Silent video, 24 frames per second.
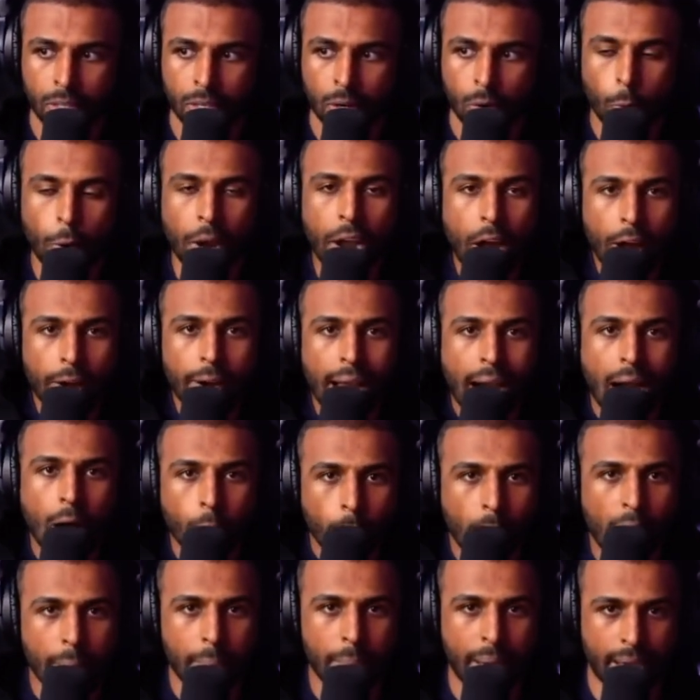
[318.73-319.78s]
we are not
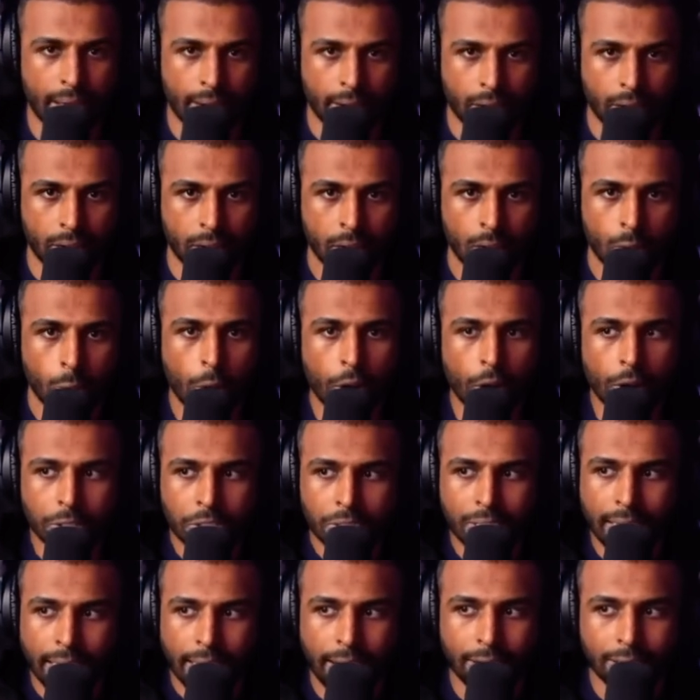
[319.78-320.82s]
women. We don't
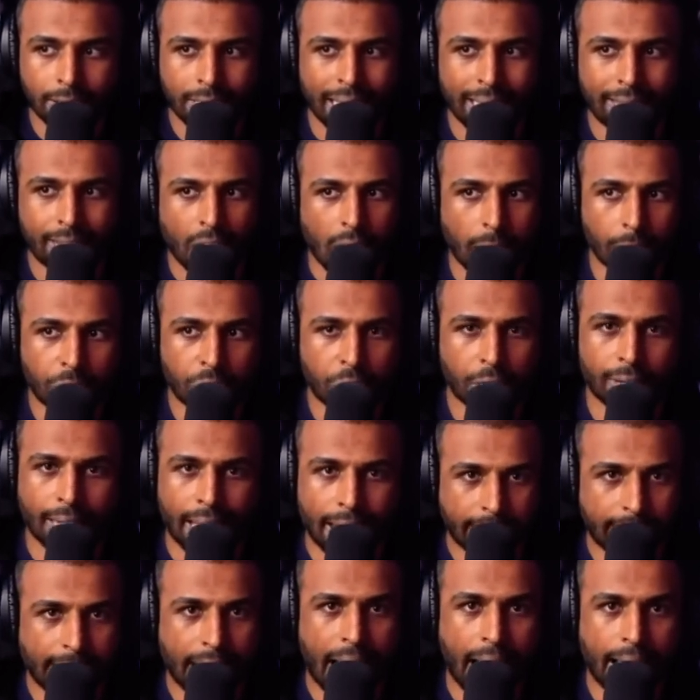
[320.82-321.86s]
sit here and say dumb shit
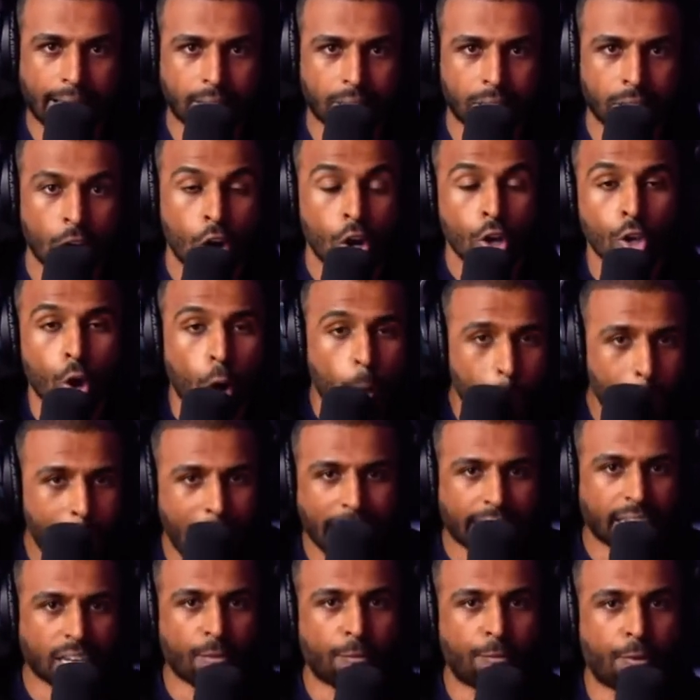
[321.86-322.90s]
like that. You
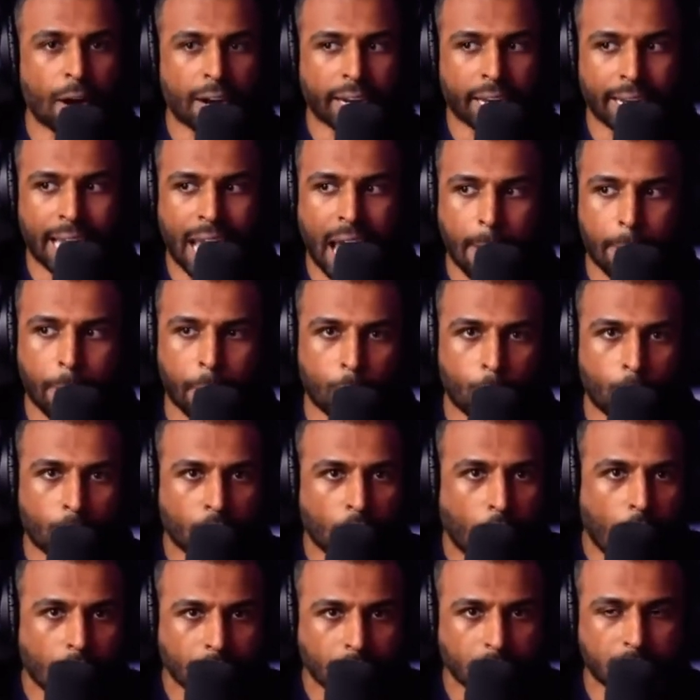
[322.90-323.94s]
make it fucking happen
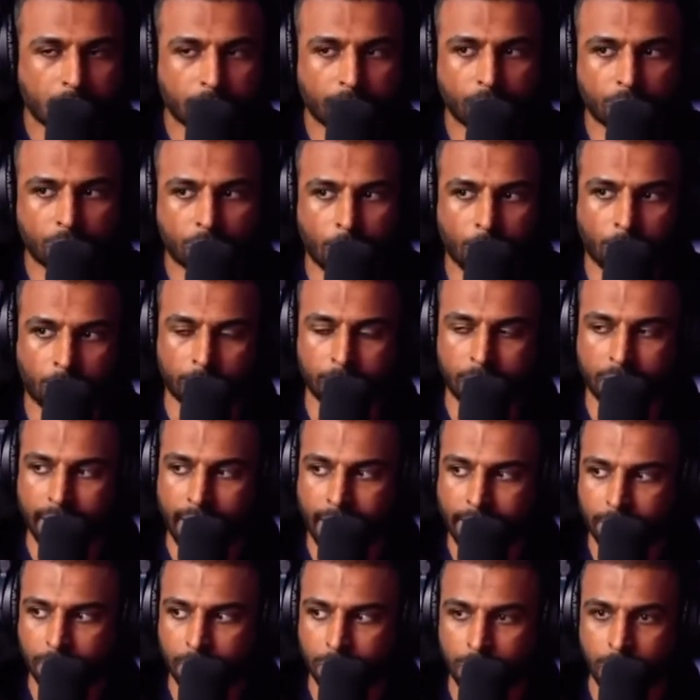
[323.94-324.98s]
regardless of the
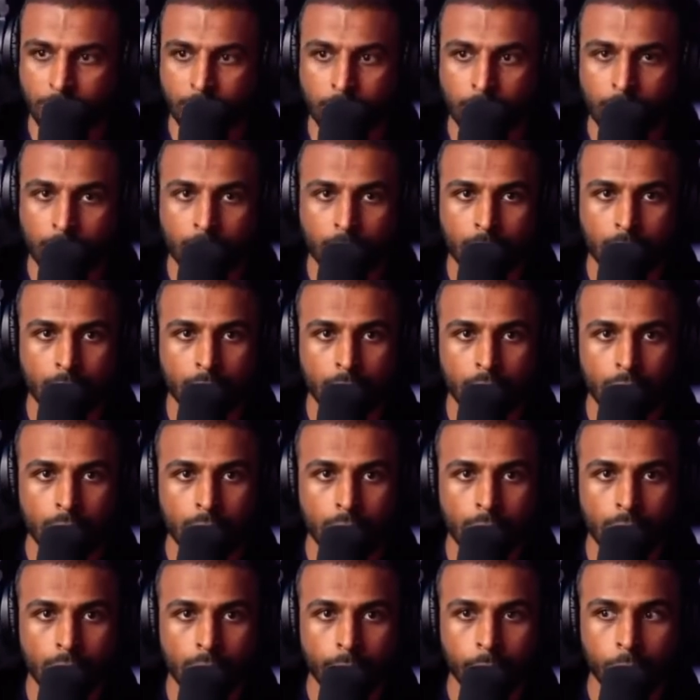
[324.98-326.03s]
circumstances.
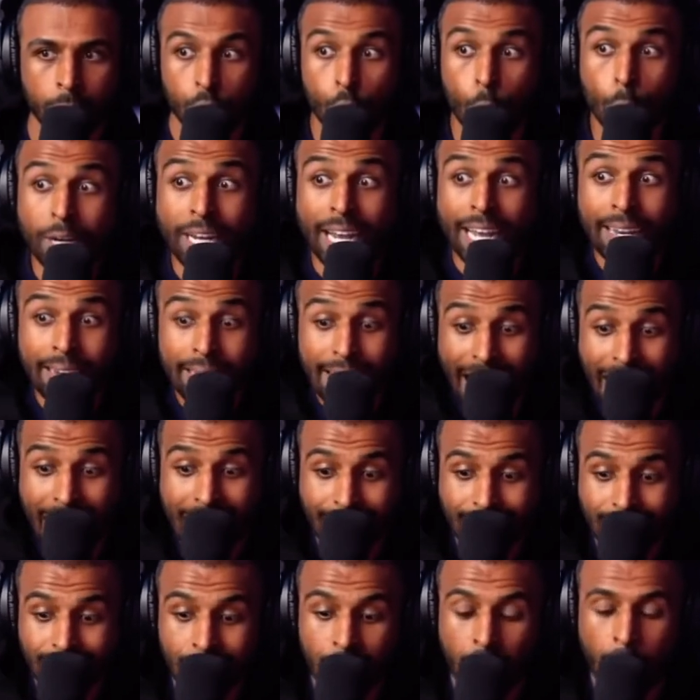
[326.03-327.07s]
You
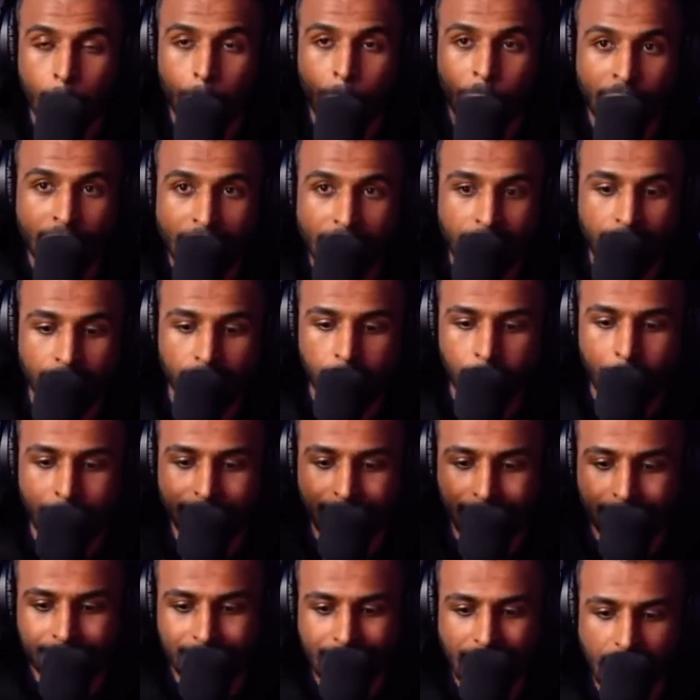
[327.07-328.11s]
cannot play by
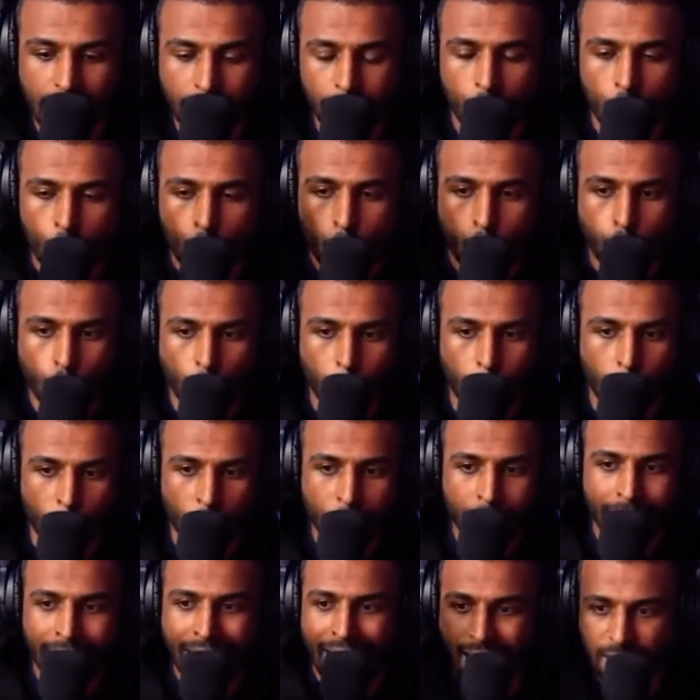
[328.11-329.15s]
the same
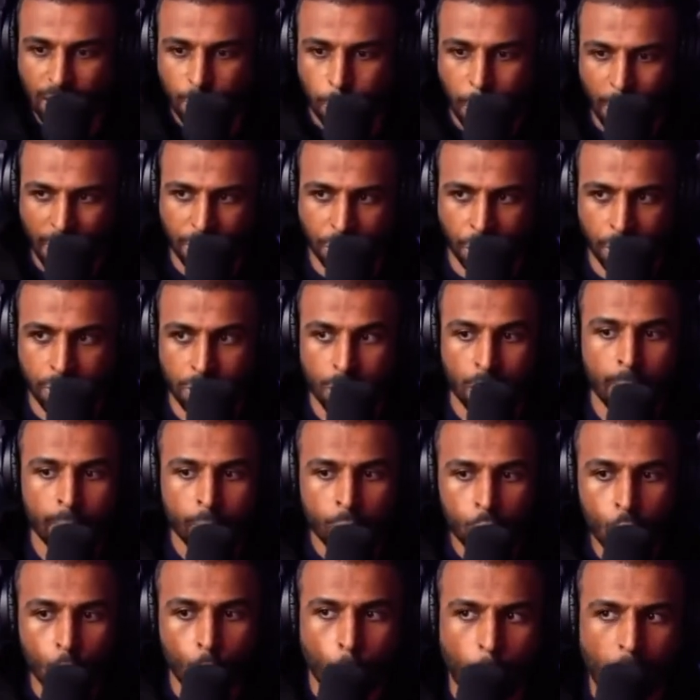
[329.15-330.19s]
rulebook as bitches.
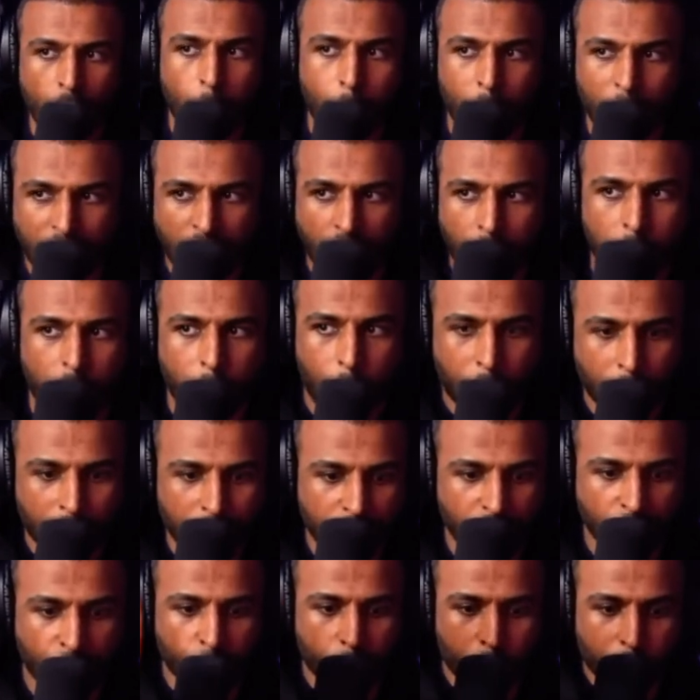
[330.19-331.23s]
You will become a
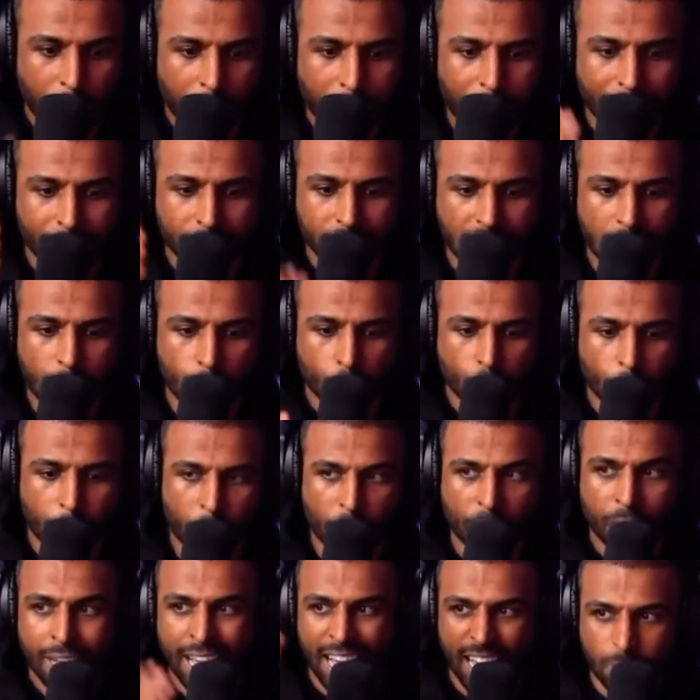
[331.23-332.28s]
bitch if you play by the same
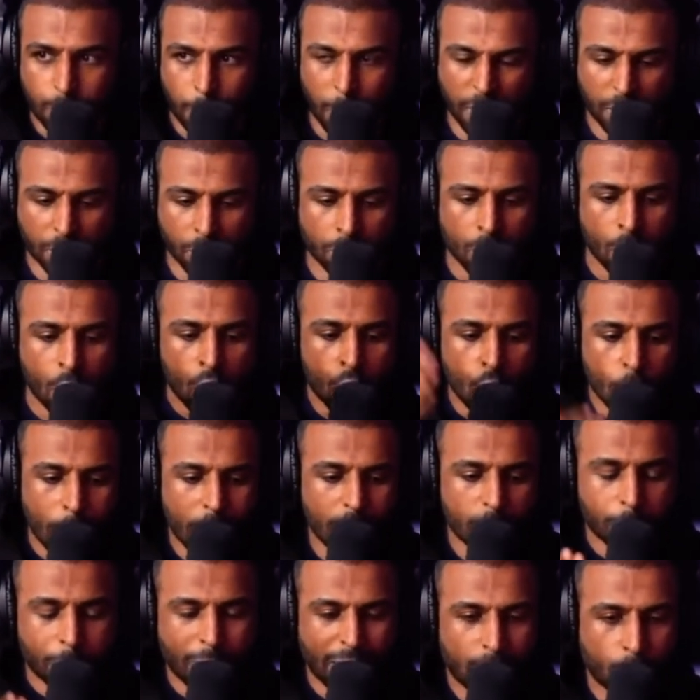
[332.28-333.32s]
rulebook as bitches. You
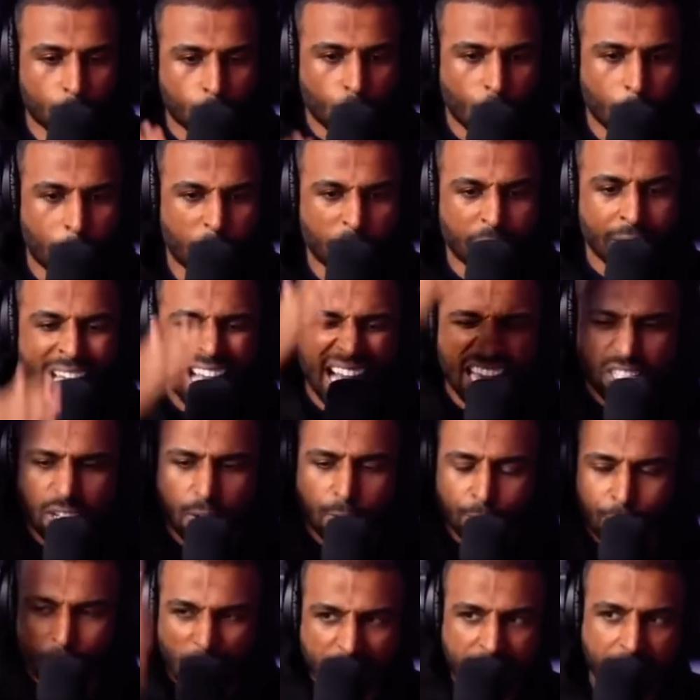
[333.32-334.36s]
must play the rulebook as a
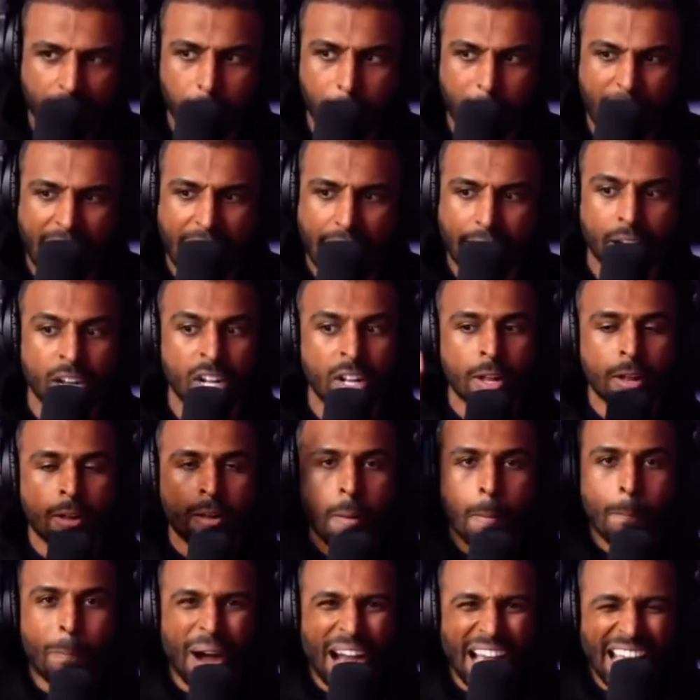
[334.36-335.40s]
fucking man
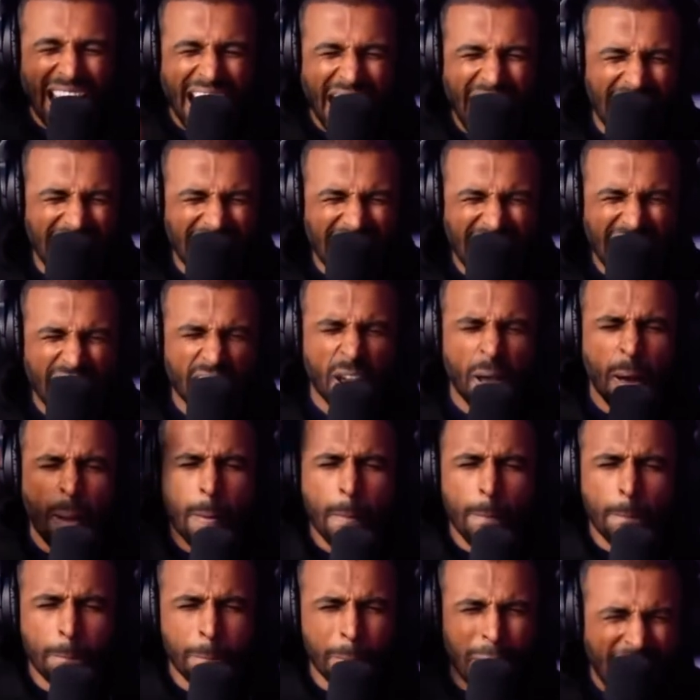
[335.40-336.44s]
by any
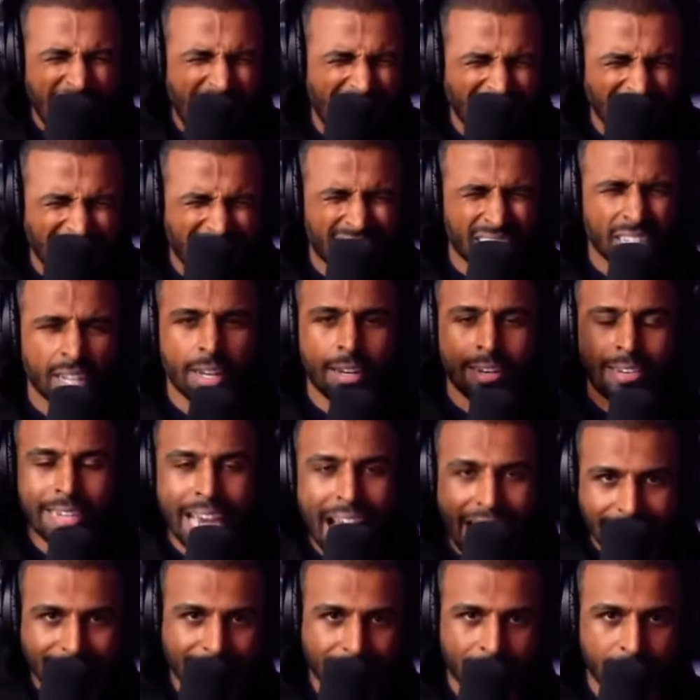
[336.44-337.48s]
means
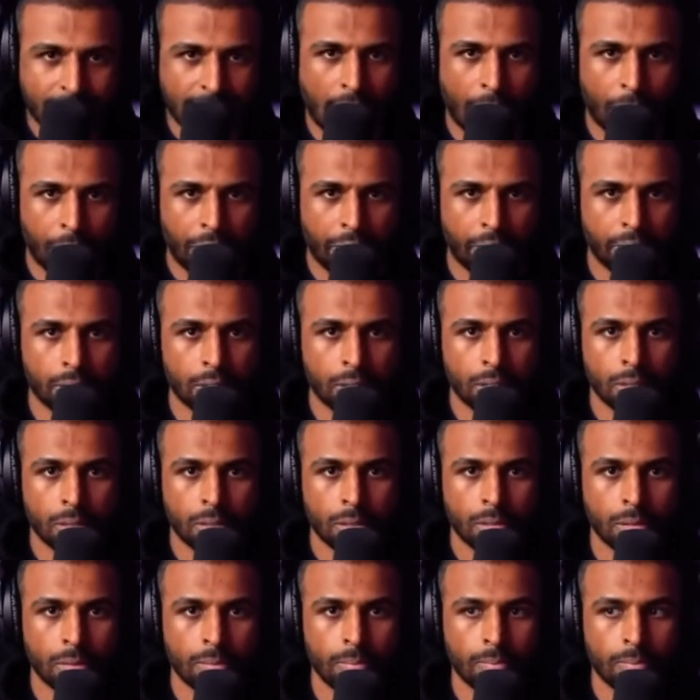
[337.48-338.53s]
necessary.
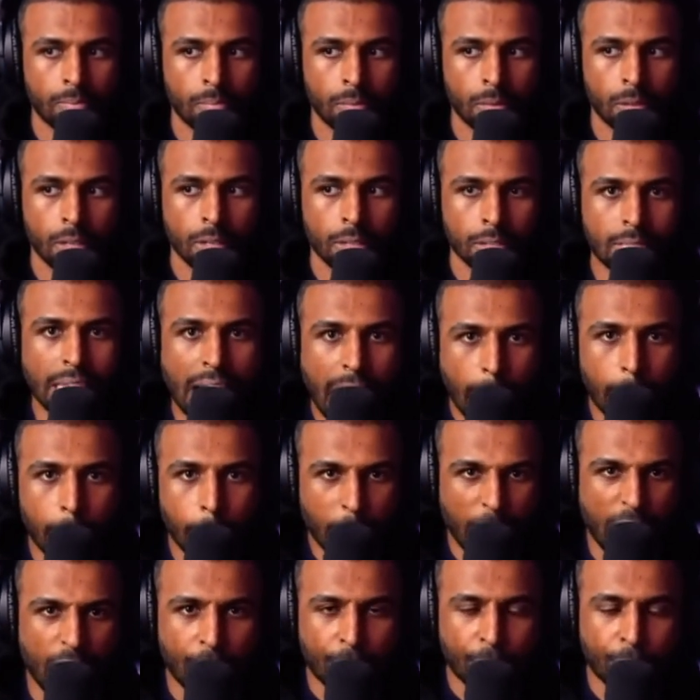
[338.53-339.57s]
Stop
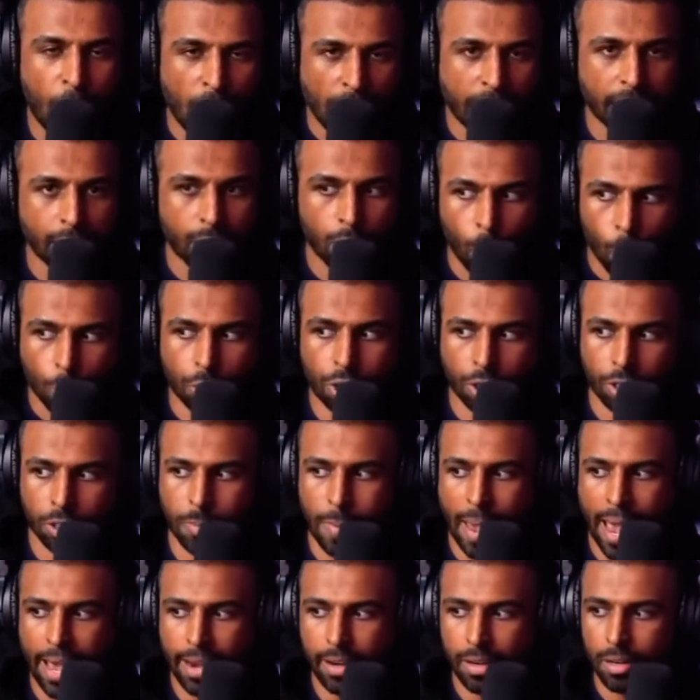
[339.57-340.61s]
being fucking losers,
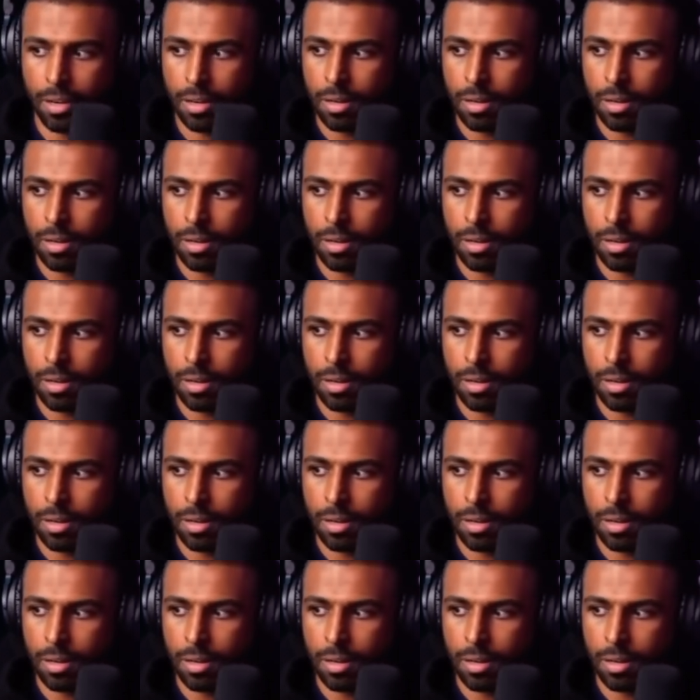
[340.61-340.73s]
man.